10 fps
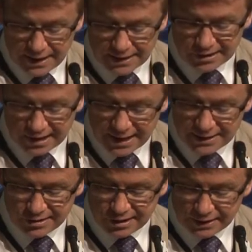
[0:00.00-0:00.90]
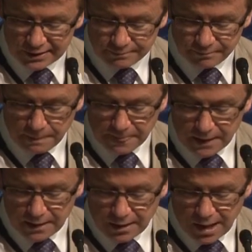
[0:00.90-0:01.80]
As Kate said,
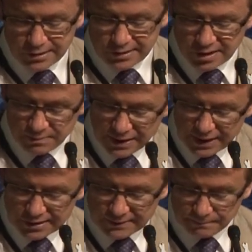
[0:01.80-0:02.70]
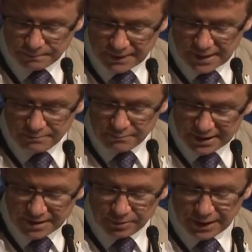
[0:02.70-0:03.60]
I suspect in
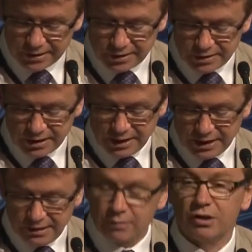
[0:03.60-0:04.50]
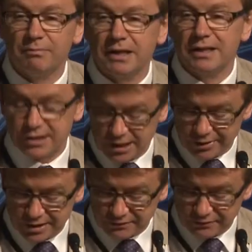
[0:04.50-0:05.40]
many places there would have been a series of